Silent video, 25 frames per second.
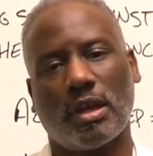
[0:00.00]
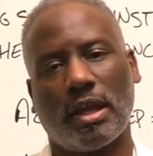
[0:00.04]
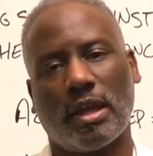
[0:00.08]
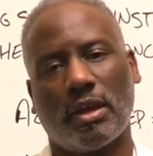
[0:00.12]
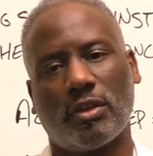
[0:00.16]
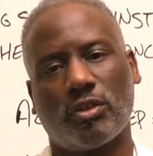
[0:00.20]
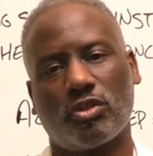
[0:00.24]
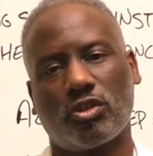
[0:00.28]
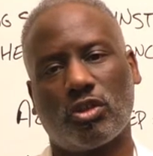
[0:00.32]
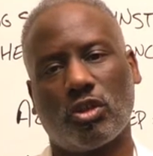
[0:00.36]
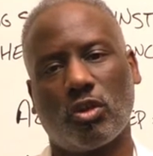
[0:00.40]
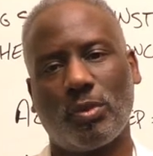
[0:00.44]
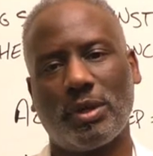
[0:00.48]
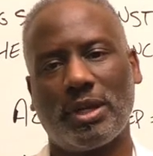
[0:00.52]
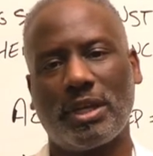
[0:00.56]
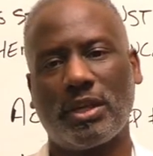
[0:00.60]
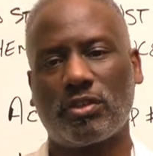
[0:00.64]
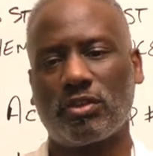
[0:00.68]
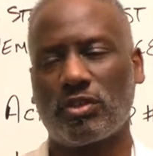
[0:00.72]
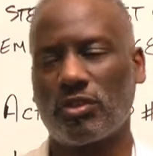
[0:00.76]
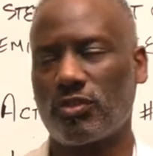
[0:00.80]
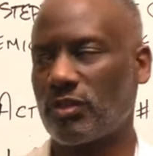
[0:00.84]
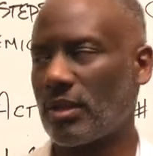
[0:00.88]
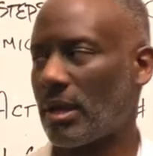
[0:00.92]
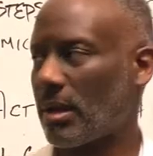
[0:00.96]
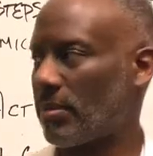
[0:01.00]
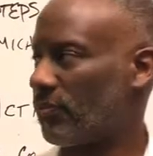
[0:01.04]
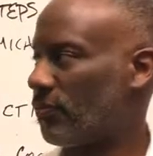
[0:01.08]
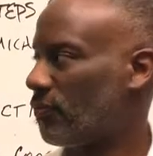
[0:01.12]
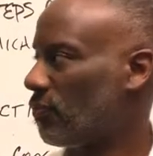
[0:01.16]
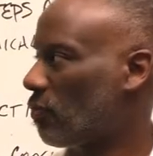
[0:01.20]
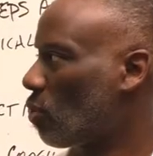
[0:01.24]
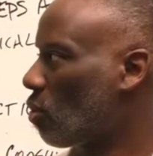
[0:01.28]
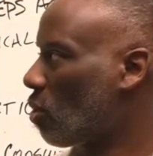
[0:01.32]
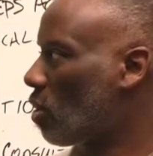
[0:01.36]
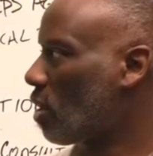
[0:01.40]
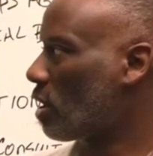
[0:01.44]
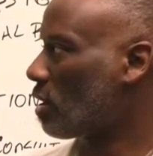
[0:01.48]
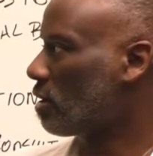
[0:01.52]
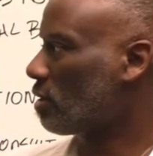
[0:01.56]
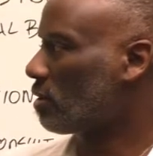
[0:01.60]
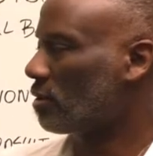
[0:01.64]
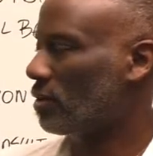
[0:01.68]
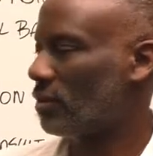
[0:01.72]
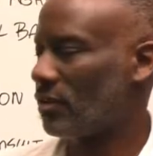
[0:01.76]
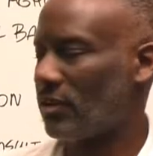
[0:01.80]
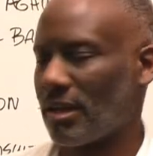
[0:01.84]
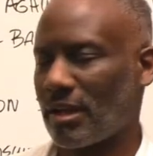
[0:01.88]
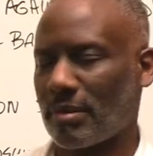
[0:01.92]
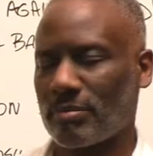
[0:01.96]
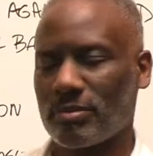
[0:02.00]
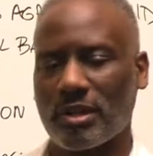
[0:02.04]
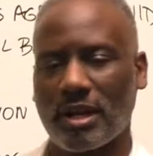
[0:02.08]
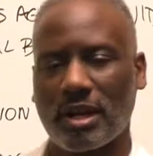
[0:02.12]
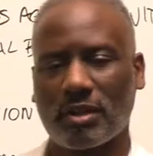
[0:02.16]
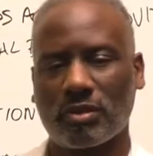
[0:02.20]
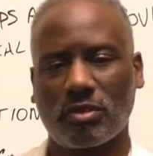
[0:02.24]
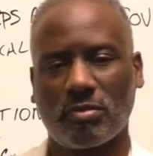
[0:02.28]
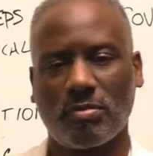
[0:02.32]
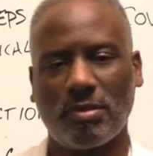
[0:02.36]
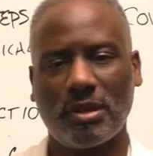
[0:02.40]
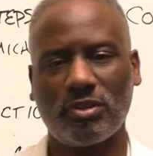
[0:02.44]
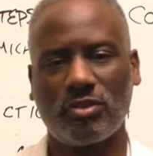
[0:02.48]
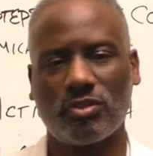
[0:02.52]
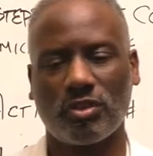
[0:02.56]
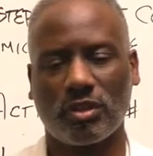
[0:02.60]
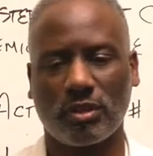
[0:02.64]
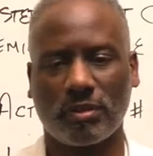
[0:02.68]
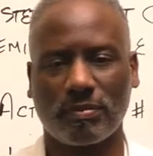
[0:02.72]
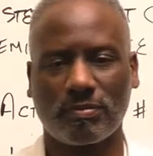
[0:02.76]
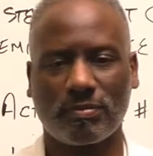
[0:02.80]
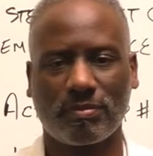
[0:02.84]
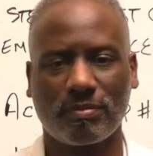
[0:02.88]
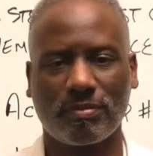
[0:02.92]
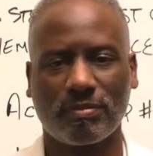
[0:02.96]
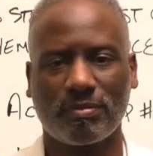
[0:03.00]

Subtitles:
Until we get to step 4, I'm Dr. Mincey.